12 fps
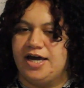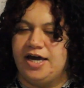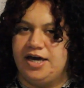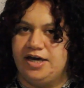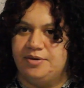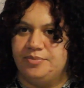
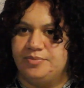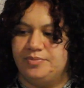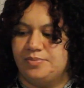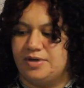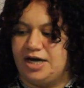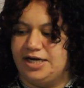
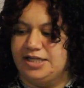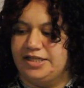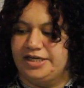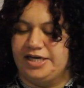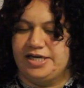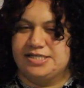am kind of
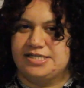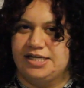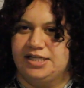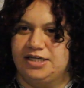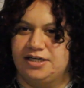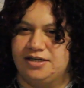thinking of
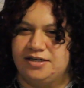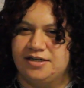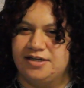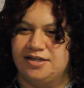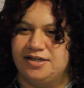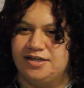selling
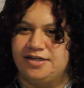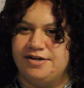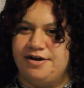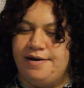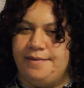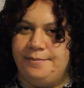
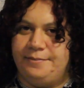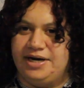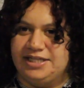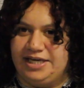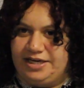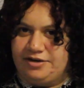
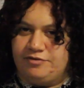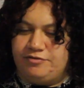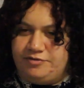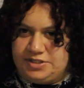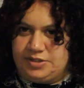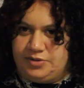my like
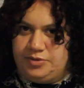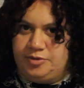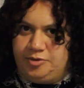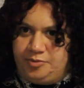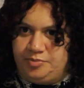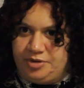
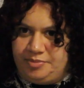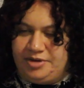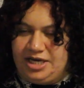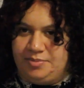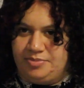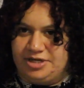physical
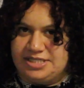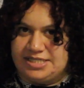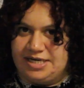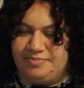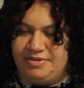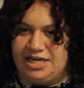printmaking prints
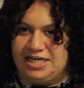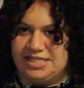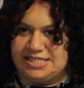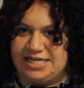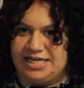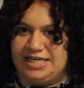that I'm making
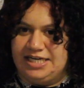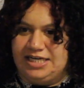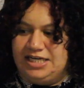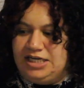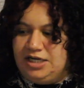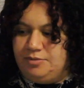today.
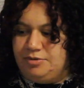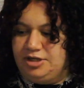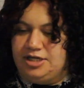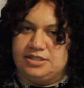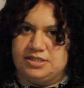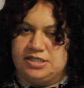Well,
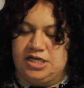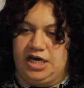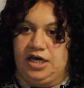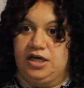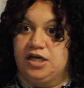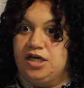not
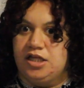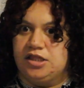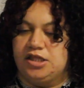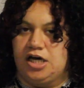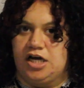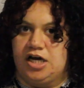today,
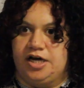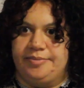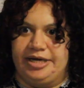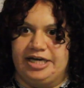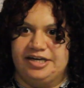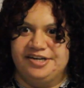that I
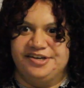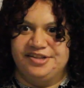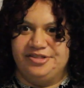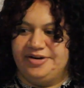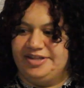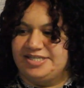make
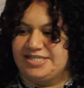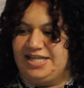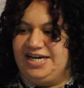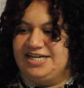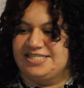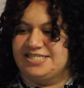throughout this
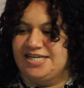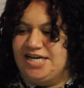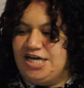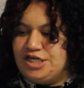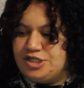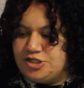class.
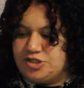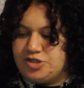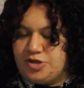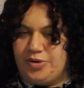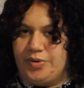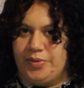
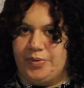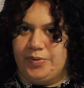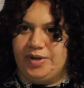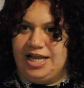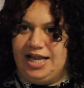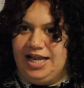
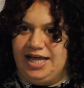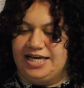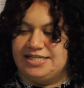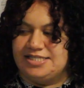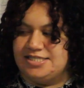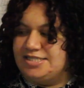So
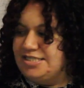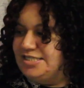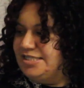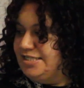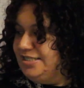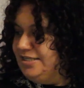
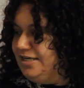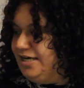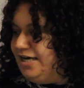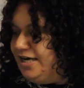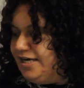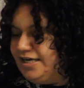let's
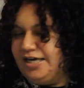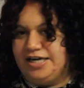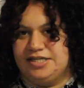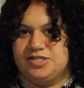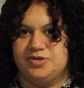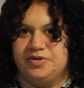get
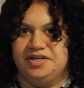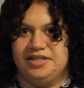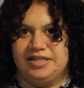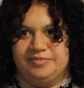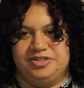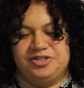into
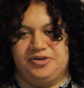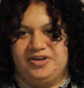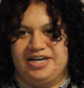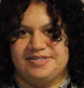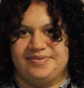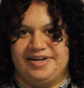it. Let me show you
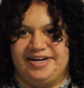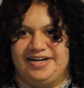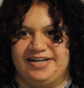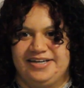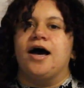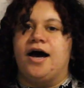guys what I
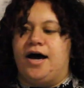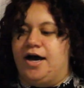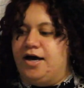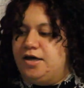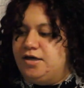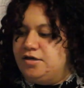got.
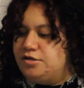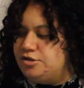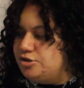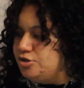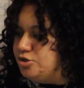I